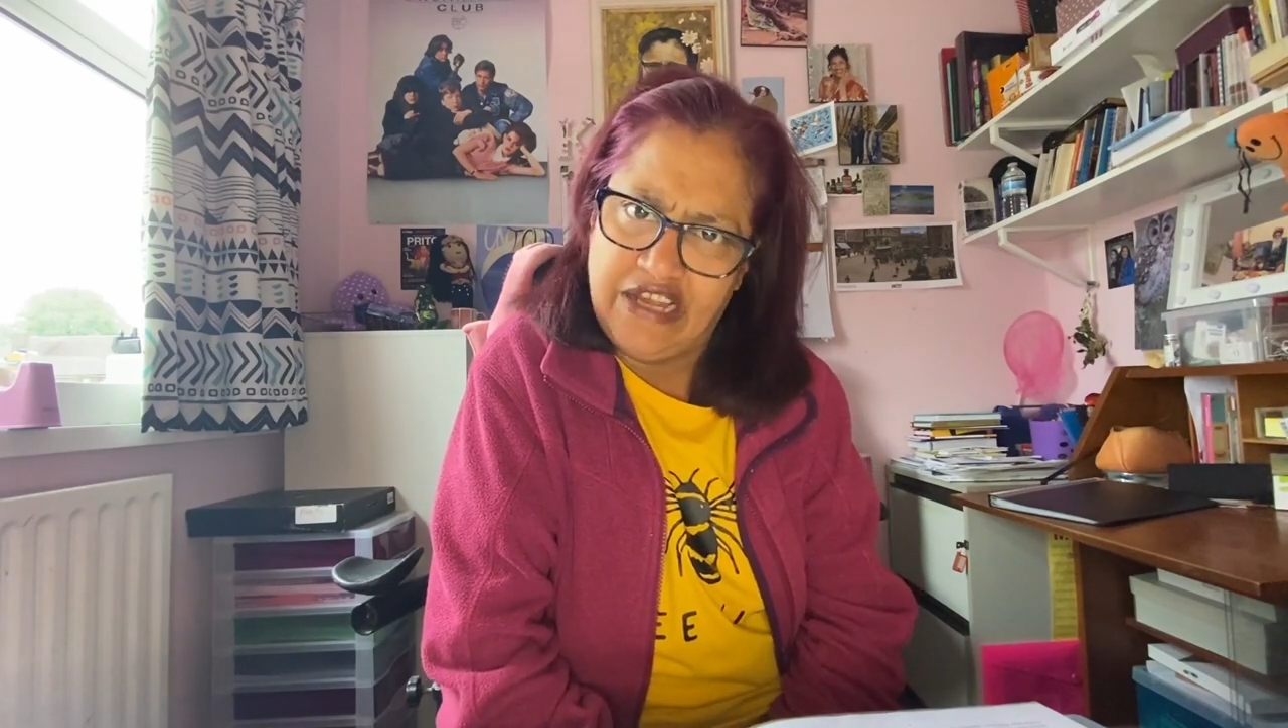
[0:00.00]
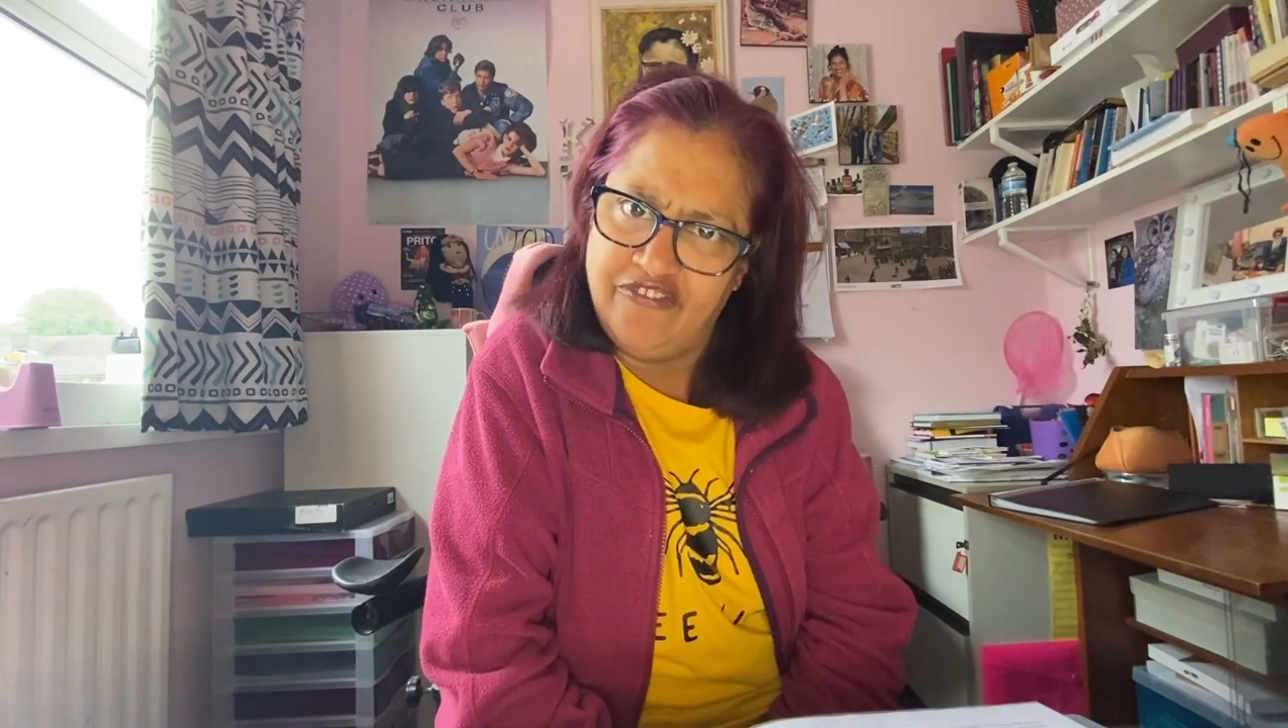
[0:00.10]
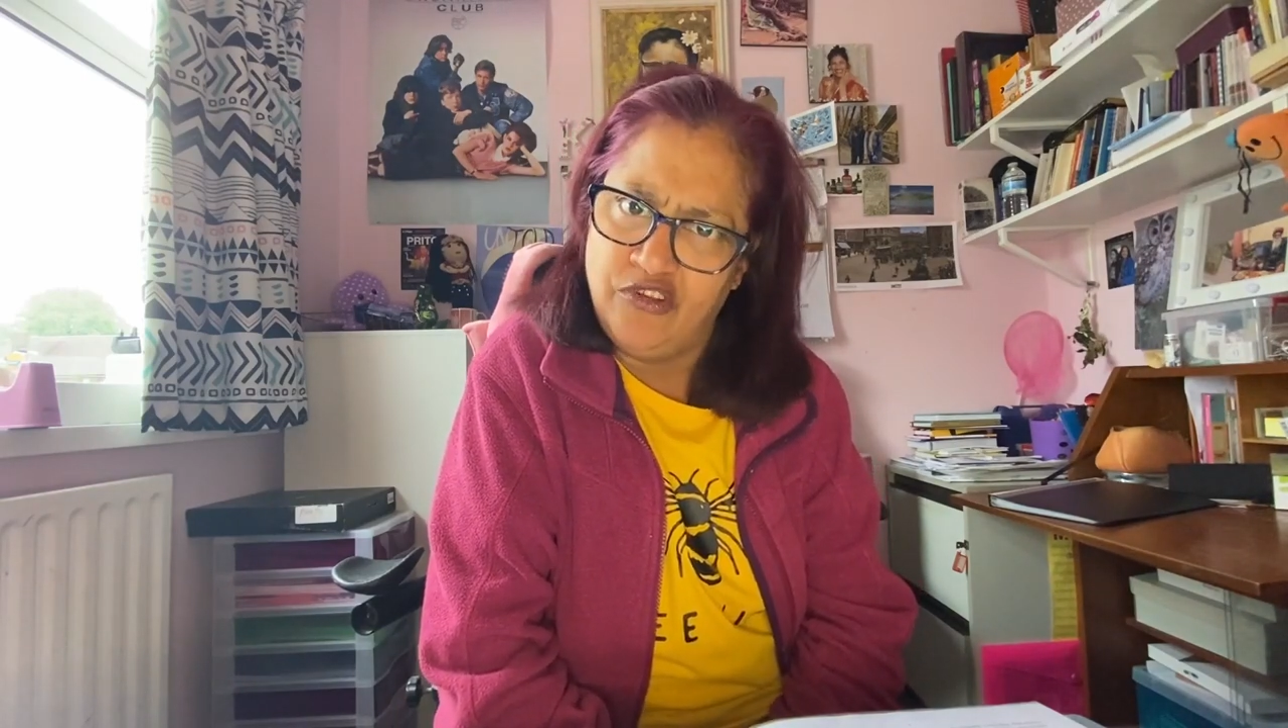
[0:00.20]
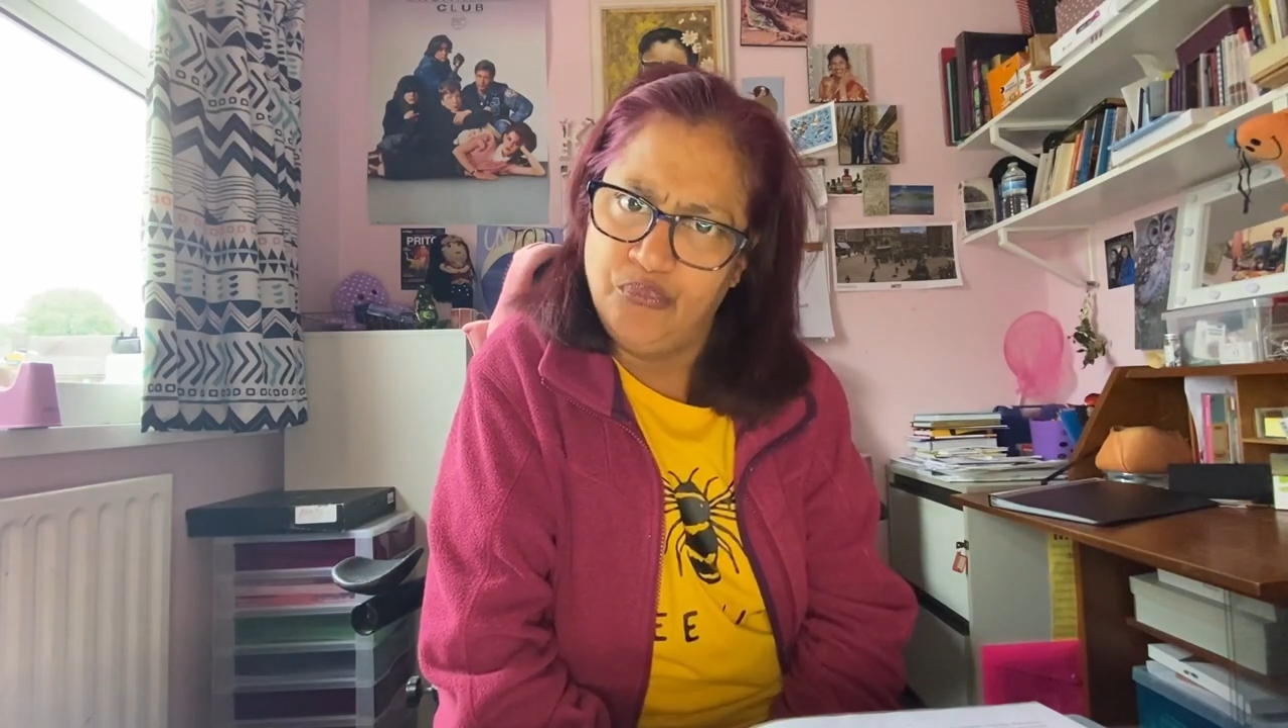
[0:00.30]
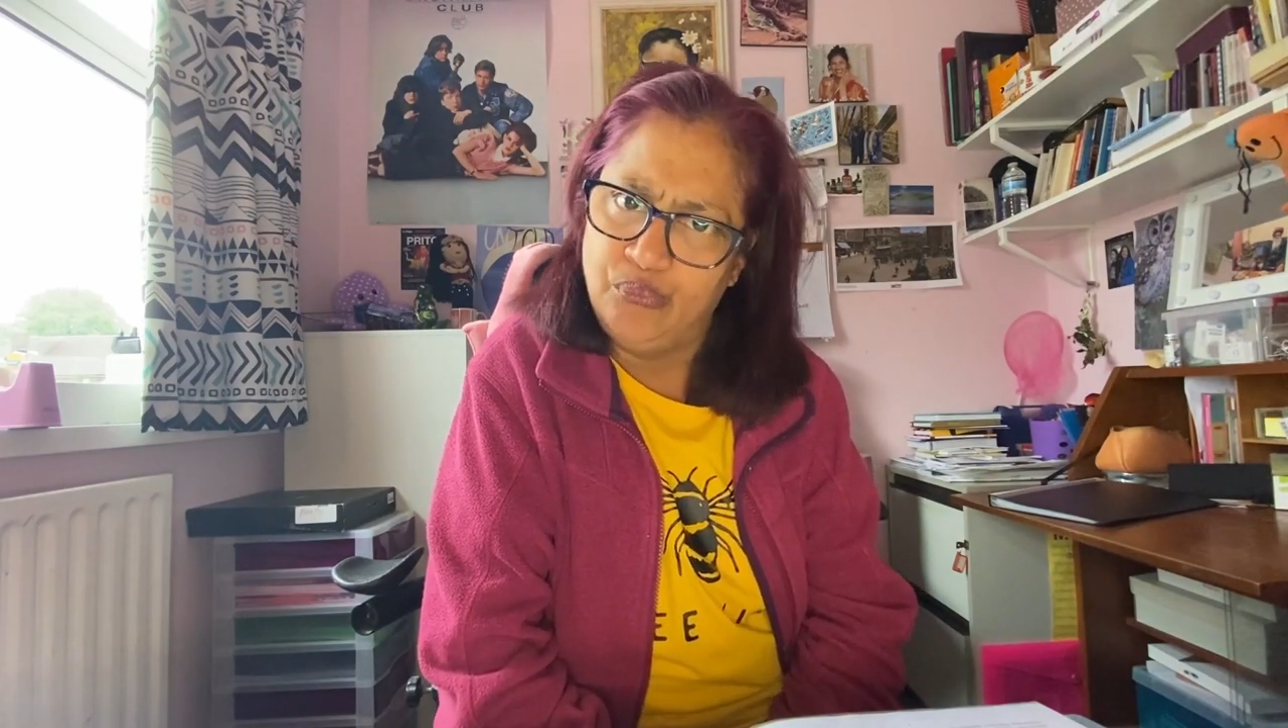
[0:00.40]

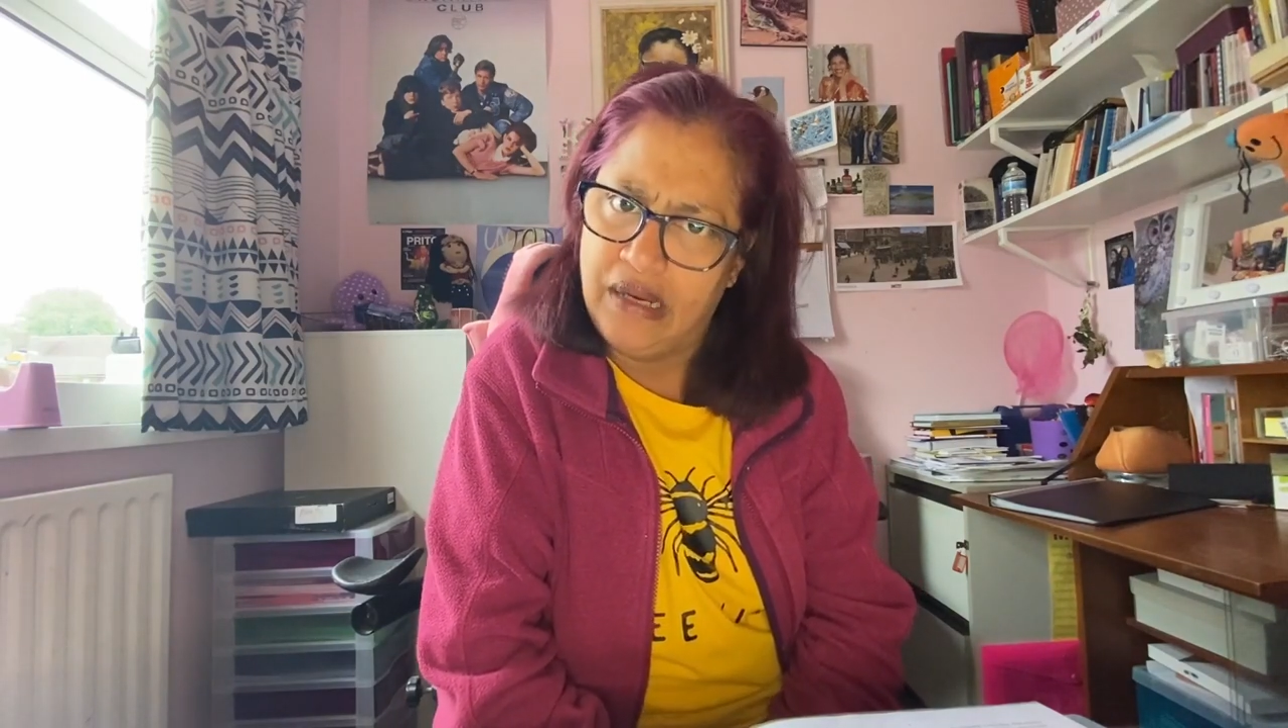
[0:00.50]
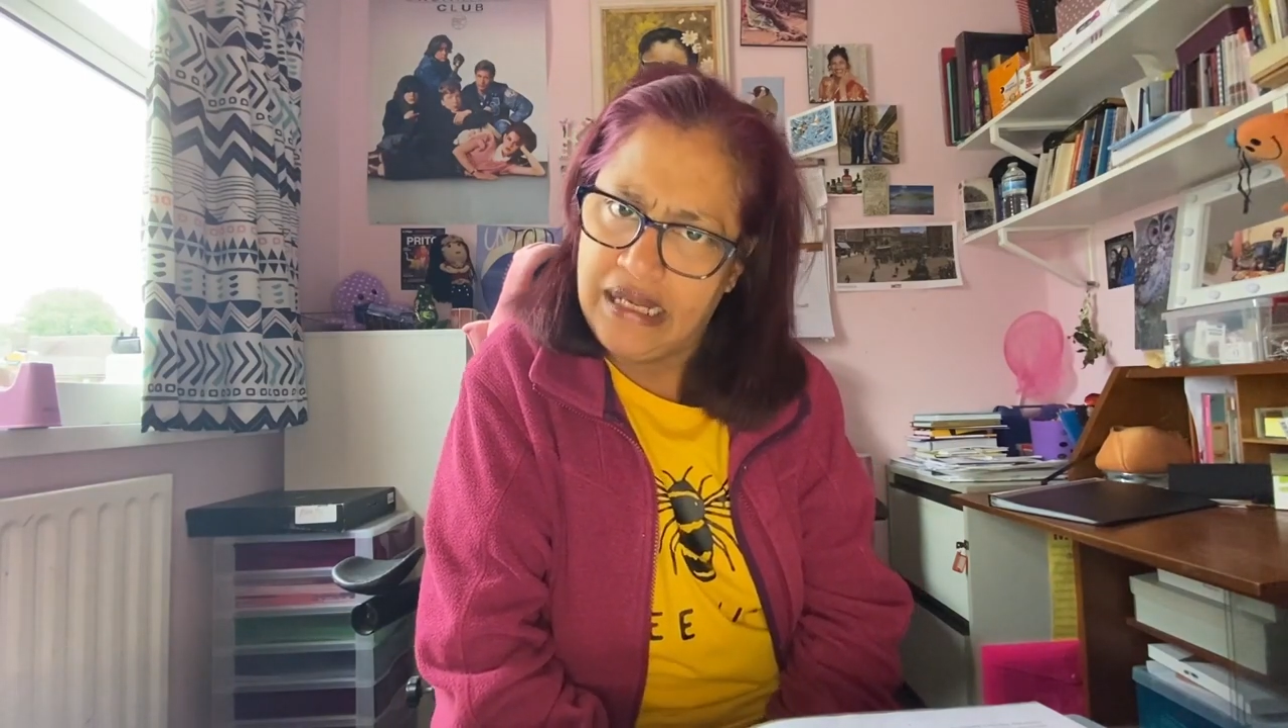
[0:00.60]
million